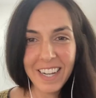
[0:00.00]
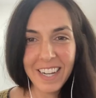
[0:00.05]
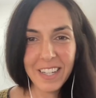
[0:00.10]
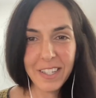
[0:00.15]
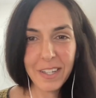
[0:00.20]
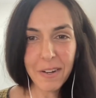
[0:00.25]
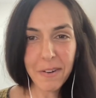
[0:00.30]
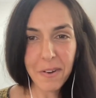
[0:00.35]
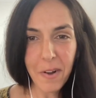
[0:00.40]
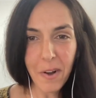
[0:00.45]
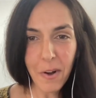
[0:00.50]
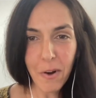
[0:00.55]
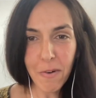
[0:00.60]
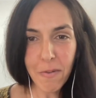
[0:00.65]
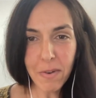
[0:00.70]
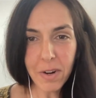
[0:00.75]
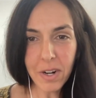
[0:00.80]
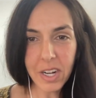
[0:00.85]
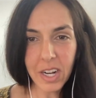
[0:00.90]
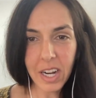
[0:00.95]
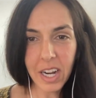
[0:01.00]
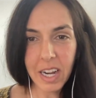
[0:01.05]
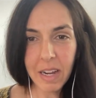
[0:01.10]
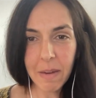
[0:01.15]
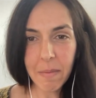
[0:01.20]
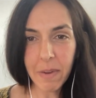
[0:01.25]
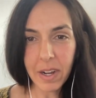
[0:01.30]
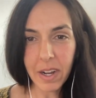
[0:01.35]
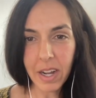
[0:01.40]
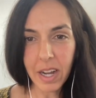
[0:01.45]
So over
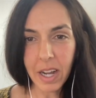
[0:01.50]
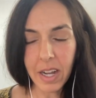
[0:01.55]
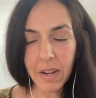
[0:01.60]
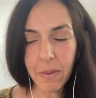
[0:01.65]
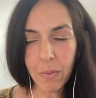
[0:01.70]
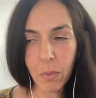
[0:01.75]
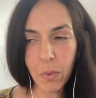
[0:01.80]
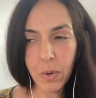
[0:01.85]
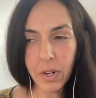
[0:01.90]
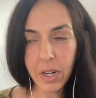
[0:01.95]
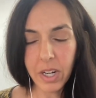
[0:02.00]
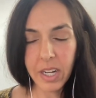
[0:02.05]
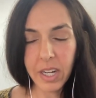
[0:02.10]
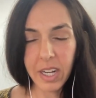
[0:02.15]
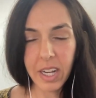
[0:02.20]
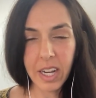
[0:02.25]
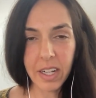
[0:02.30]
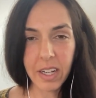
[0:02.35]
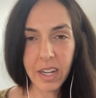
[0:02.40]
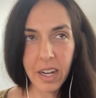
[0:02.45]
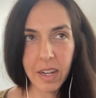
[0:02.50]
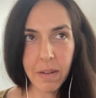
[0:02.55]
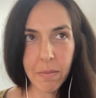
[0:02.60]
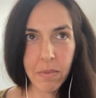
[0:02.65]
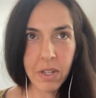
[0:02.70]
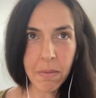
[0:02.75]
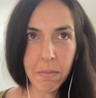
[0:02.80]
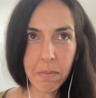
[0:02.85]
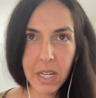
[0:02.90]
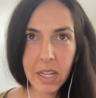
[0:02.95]
time, a word can come
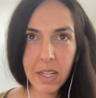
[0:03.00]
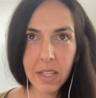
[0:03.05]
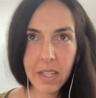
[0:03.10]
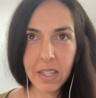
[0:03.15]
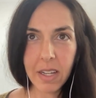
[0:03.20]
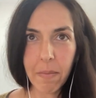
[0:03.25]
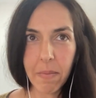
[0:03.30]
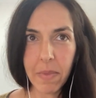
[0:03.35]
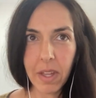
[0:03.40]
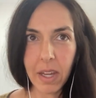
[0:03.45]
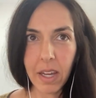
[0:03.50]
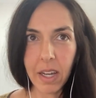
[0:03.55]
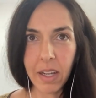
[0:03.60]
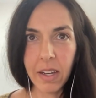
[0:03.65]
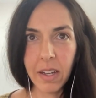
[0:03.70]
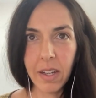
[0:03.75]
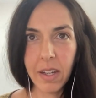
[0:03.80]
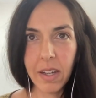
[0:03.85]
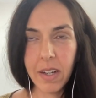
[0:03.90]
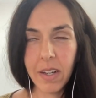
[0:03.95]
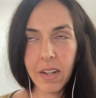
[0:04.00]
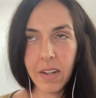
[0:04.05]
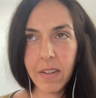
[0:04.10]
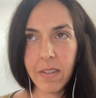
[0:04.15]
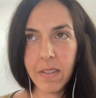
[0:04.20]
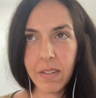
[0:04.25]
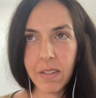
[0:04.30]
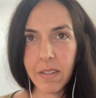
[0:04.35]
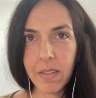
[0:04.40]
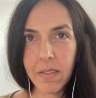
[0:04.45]
to mean something
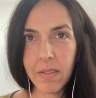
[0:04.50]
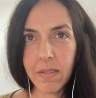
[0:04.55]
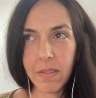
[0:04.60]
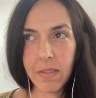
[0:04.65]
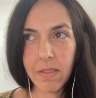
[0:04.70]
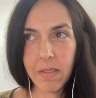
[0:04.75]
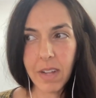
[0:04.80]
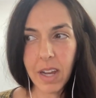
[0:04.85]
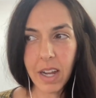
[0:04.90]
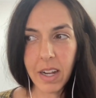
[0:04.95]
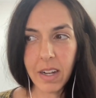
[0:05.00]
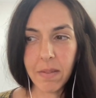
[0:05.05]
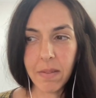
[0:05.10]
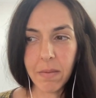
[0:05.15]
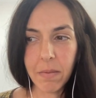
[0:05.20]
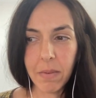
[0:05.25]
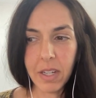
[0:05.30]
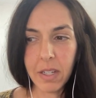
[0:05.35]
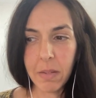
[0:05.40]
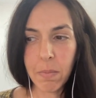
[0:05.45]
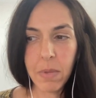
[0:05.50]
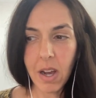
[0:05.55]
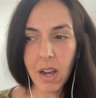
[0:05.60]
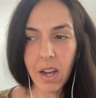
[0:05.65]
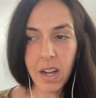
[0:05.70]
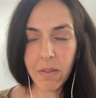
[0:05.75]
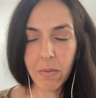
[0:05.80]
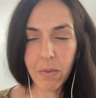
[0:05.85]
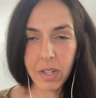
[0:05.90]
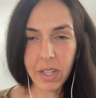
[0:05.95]
that is
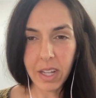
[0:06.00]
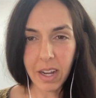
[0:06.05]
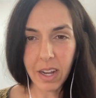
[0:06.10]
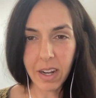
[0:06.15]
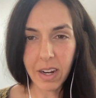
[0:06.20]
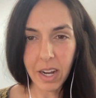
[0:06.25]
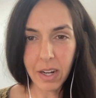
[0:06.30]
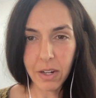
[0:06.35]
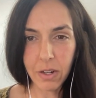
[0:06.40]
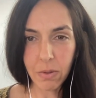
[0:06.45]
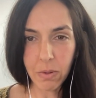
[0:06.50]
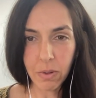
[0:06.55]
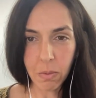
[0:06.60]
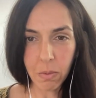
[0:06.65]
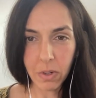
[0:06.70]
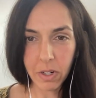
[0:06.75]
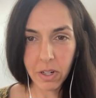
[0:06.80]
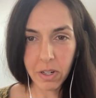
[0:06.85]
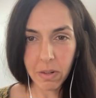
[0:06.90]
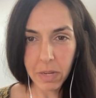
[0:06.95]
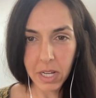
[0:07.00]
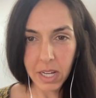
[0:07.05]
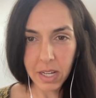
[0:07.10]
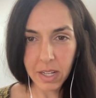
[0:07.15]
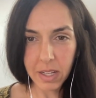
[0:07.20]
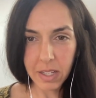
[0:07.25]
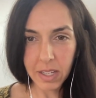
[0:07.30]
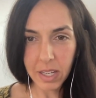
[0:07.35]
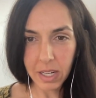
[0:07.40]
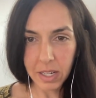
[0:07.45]
beyond what that actual word
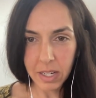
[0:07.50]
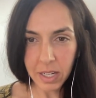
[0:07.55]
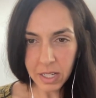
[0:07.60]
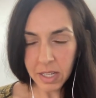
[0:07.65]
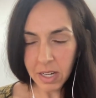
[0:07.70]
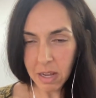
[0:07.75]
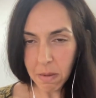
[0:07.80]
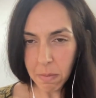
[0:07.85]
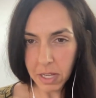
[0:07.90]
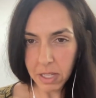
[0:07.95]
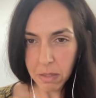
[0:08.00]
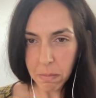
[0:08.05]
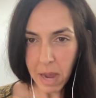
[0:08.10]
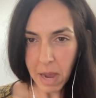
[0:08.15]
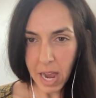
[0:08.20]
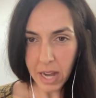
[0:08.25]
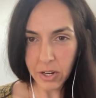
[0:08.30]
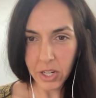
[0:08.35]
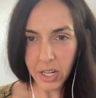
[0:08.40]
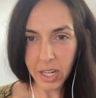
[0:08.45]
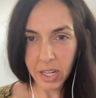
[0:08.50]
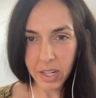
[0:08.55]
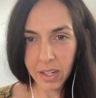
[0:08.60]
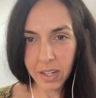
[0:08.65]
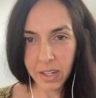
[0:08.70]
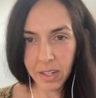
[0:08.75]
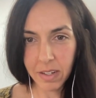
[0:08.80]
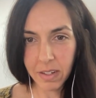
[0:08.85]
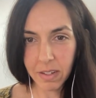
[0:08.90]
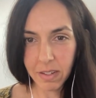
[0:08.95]
means. Like Disney means magic
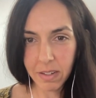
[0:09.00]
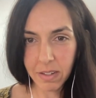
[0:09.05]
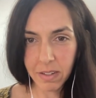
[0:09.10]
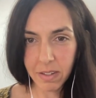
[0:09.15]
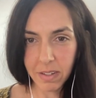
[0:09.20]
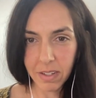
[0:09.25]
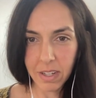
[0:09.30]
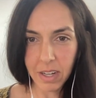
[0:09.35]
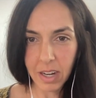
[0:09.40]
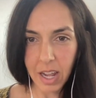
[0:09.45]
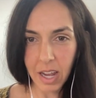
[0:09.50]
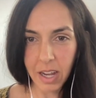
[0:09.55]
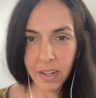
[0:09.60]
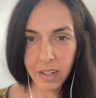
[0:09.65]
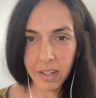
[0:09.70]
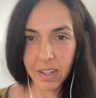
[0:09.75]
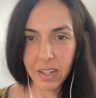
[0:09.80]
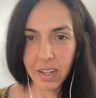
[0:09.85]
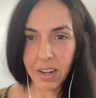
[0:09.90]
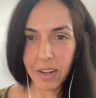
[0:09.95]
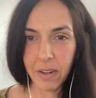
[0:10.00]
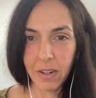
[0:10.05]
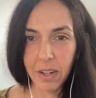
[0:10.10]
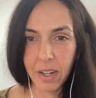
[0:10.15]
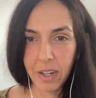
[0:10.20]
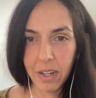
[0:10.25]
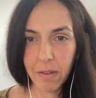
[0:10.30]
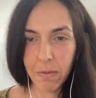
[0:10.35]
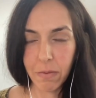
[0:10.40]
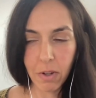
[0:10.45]
today, you know,
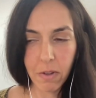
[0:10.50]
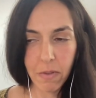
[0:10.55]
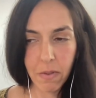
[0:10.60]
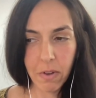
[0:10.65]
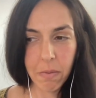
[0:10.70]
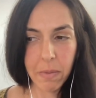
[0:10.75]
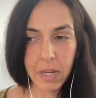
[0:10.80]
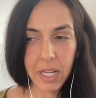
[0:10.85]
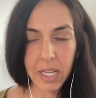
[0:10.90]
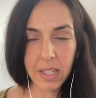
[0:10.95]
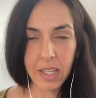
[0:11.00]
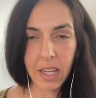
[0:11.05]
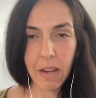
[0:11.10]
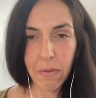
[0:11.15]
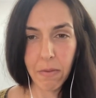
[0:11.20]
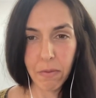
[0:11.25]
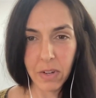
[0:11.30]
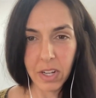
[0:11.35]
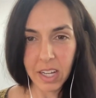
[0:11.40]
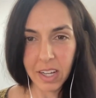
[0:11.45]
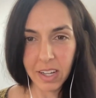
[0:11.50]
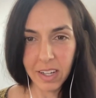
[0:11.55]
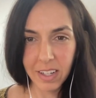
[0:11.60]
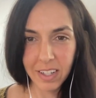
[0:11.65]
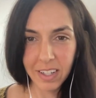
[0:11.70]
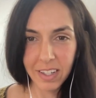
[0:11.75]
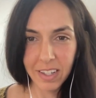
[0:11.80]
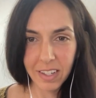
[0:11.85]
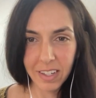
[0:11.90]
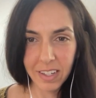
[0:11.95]
Volvo means safety.
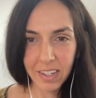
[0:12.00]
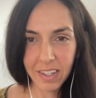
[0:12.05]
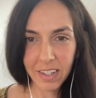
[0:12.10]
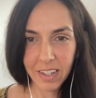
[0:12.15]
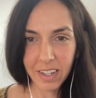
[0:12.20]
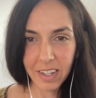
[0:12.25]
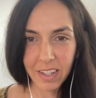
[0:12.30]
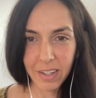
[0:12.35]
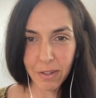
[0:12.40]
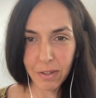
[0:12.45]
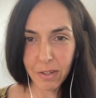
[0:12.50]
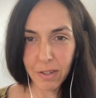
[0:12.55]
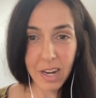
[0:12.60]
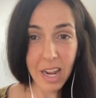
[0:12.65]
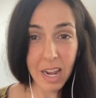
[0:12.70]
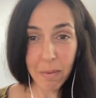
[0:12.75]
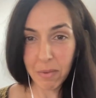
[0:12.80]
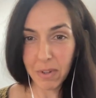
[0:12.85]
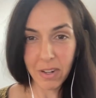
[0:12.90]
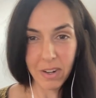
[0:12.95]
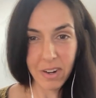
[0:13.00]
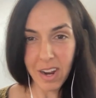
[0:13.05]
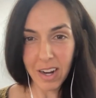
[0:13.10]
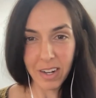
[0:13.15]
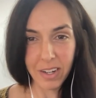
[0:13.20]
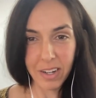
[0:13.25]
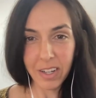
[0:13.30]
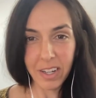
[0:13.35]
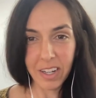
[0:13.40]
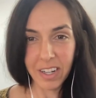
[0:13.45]
Those names are
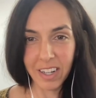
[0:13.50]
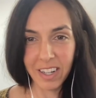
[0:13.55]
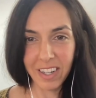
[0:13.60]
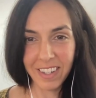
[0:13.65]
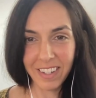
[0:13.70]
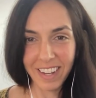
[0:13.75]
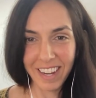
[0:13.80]
not good.